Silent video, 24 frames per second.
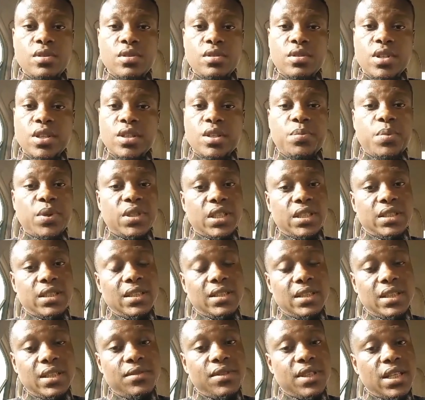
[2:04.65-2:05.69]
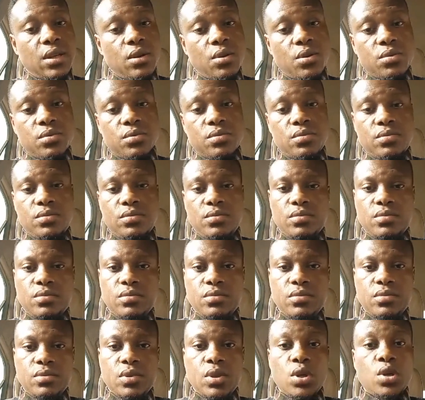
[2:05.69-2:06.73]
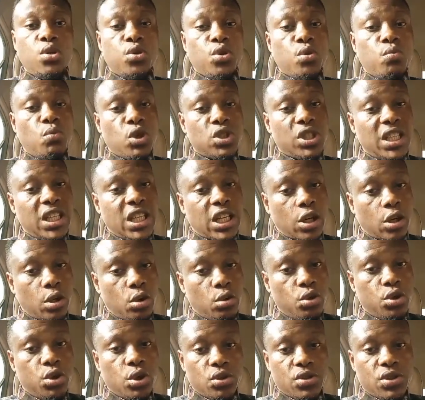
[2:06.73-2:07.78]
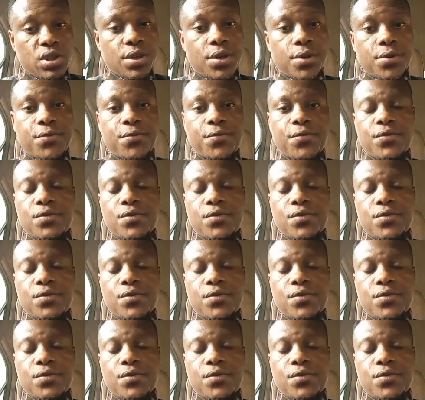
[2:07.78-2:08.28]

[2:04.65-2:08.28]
the representatives alone. You must include yourself.